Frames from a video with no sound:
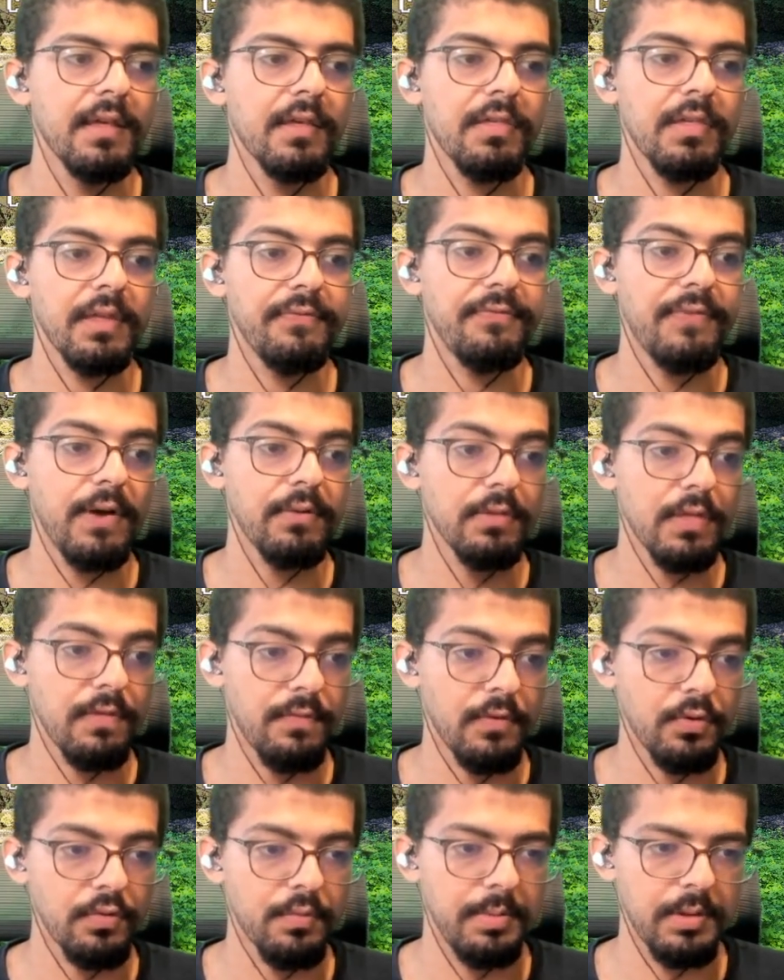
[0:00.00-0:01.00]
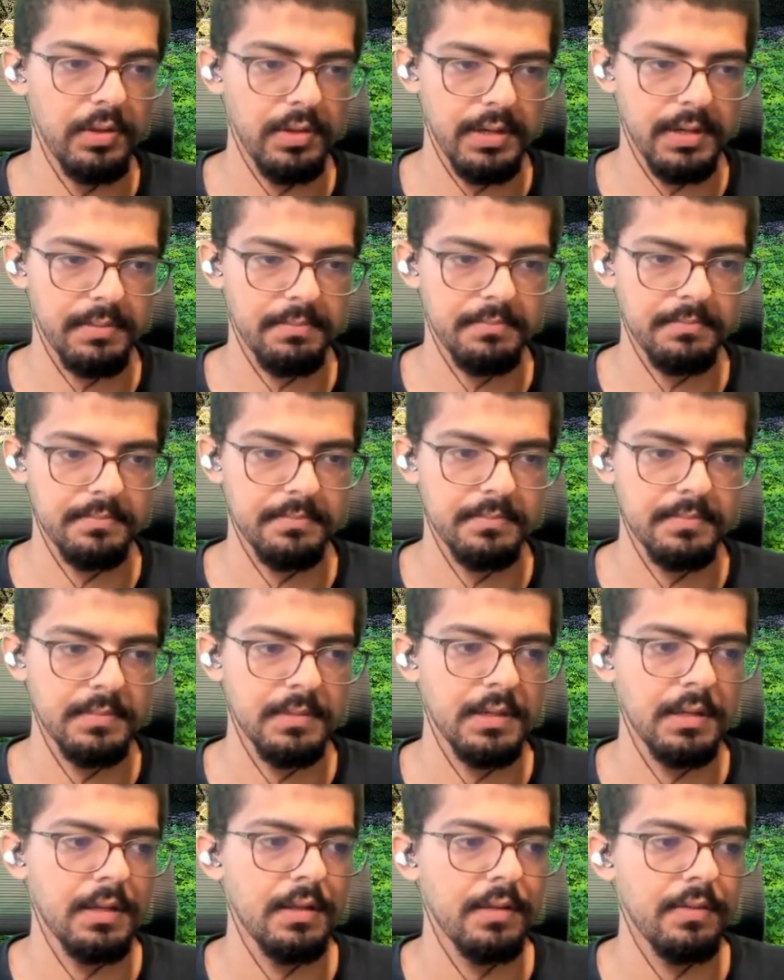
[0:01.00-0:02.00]
So they found this vulnerability.
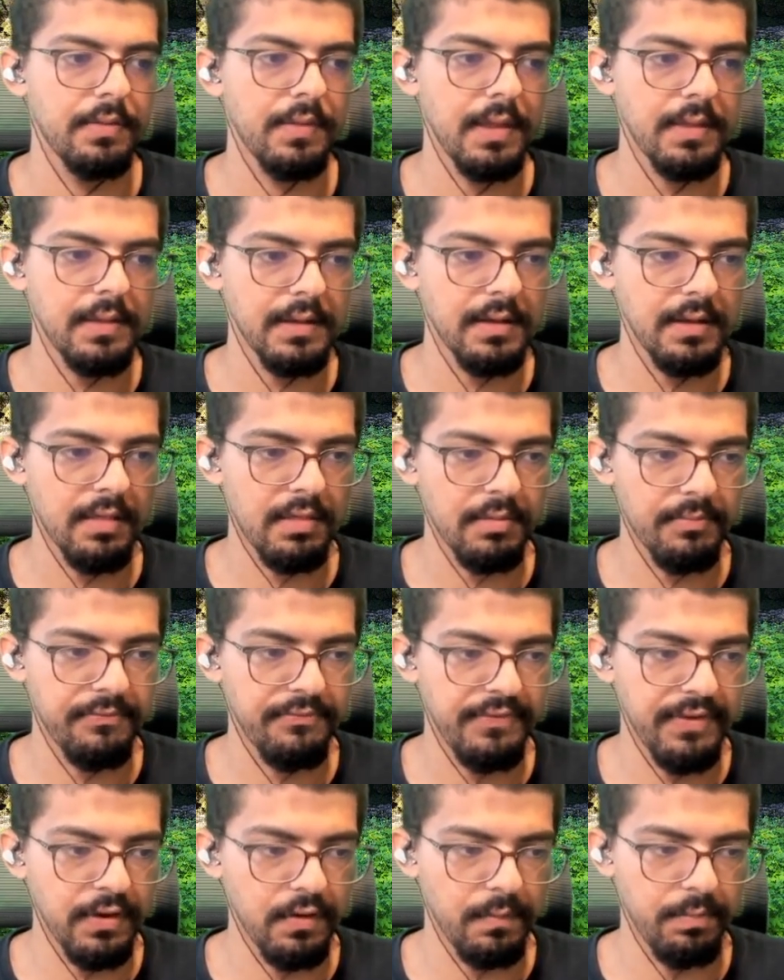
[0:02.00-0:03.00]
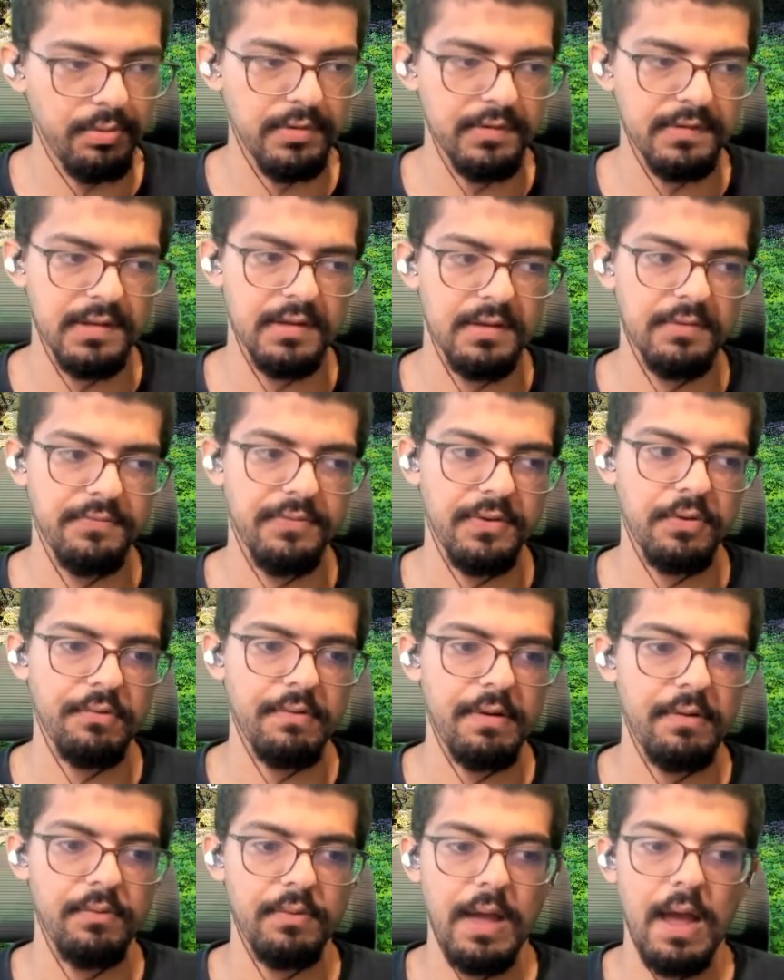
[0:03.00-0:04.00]
Then they did some fingerprinting to
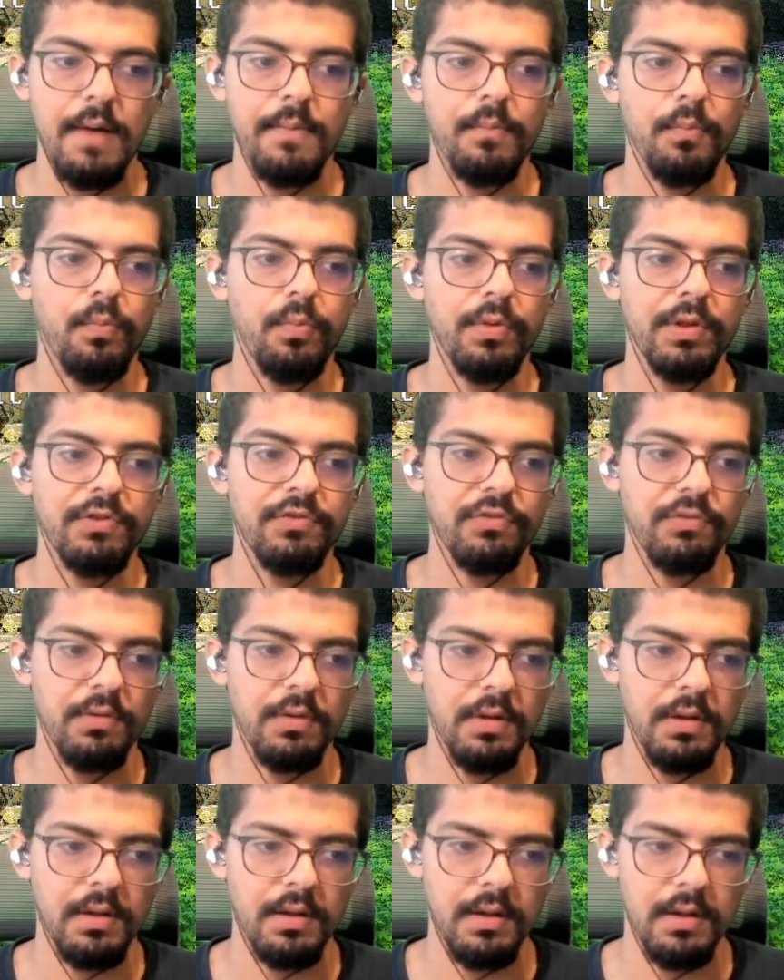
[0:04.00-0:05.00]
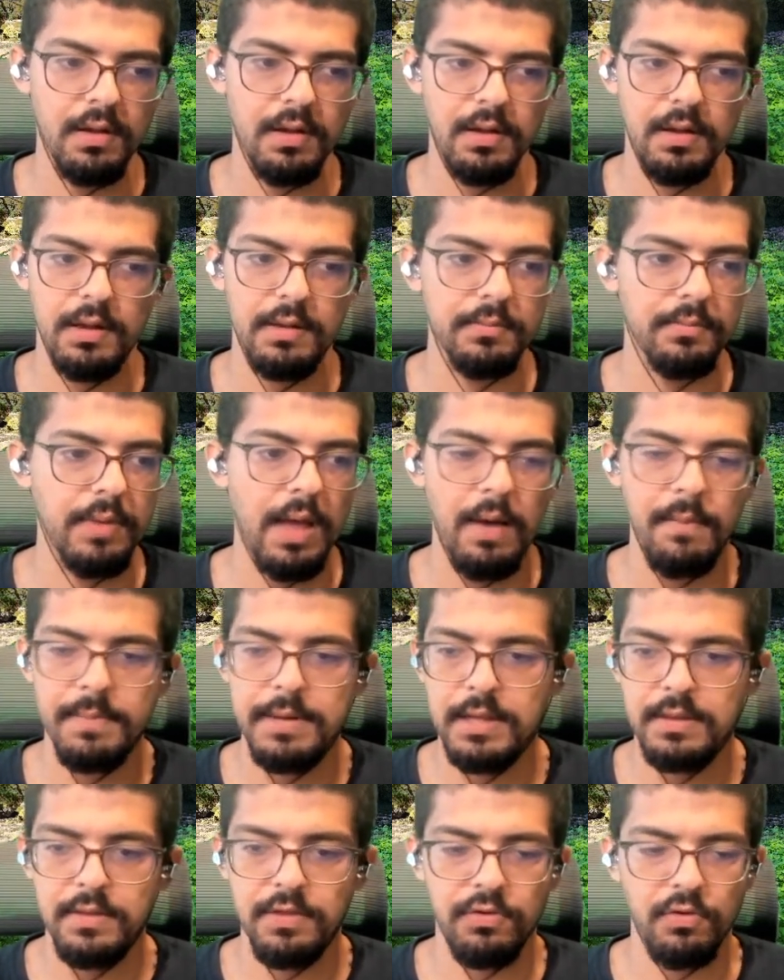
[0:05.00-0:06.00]
figure out how
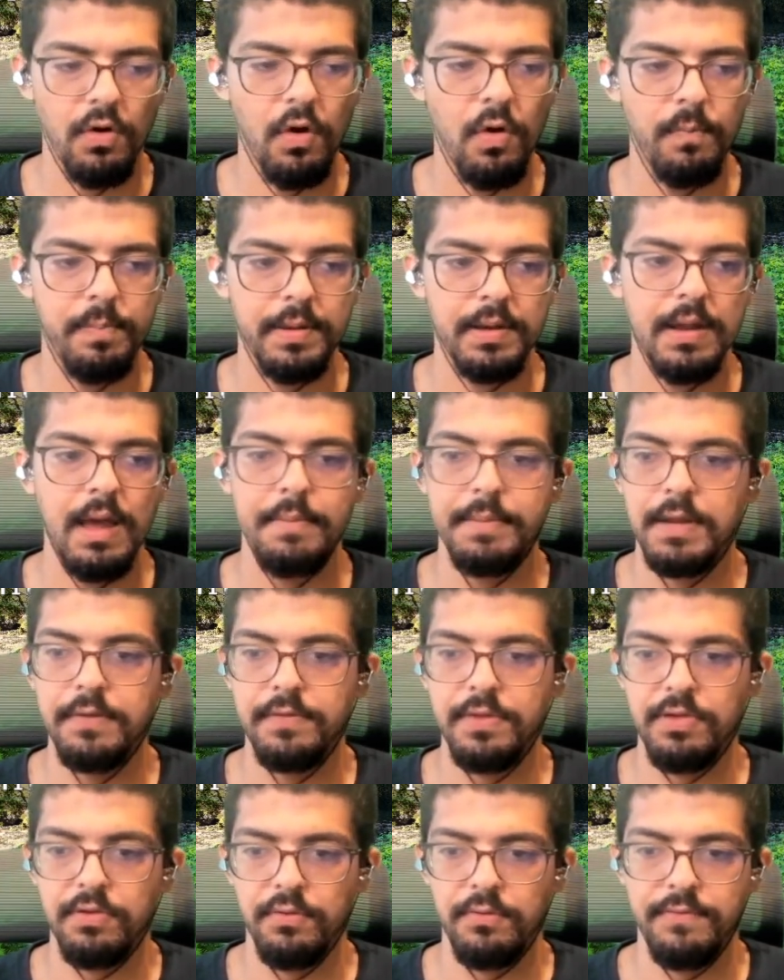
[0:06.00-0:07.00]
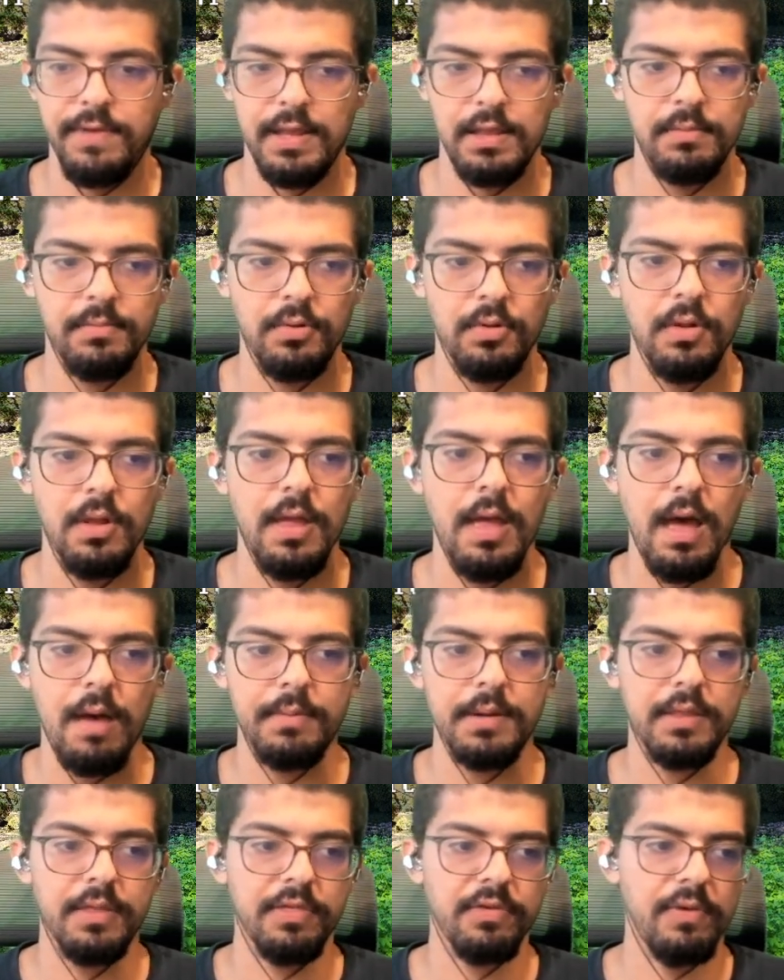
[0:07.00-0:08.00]
many of these are open, how many of these are available, how
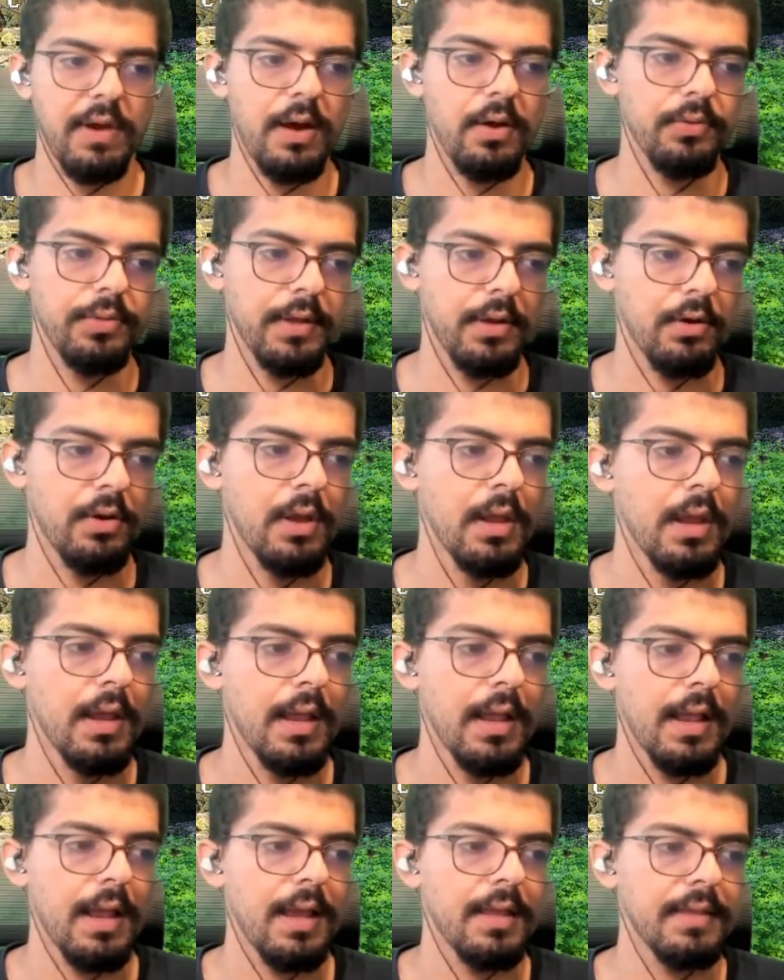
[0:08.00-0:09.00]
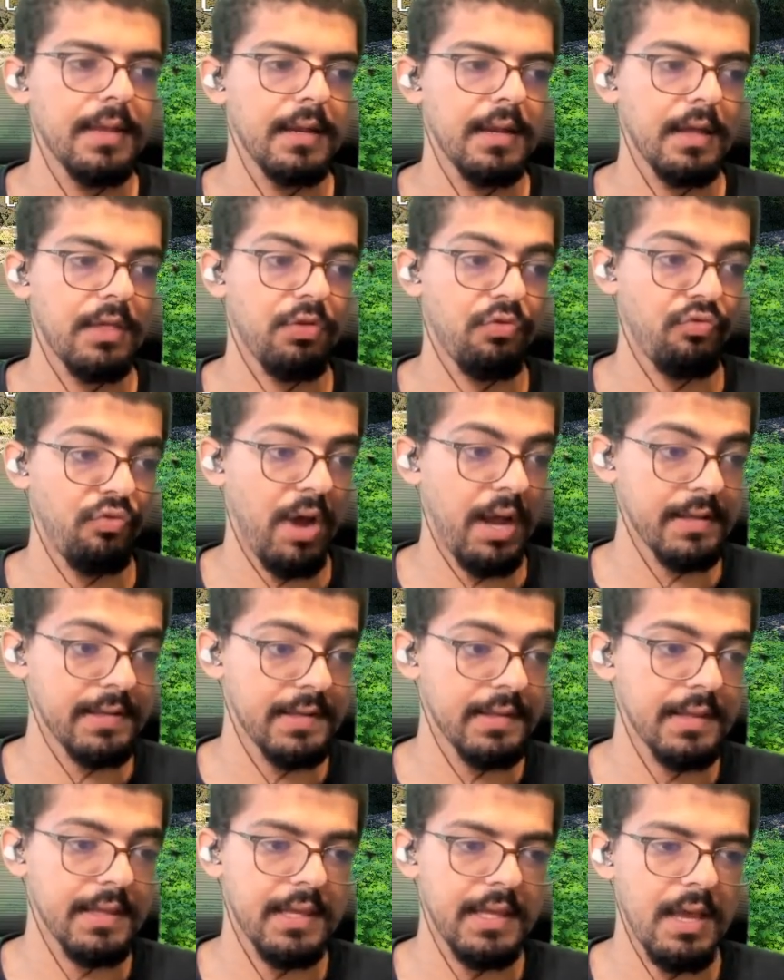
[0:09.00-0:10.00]
many of these are out there, and then
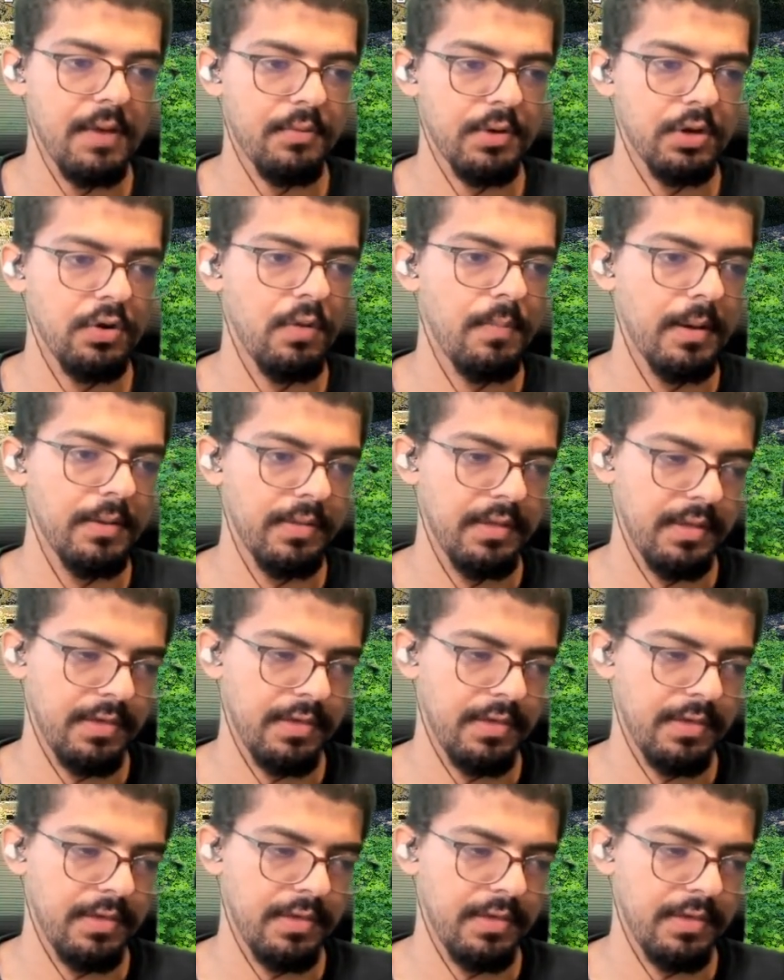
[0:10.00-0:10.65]
extracting the key. I want to know about this.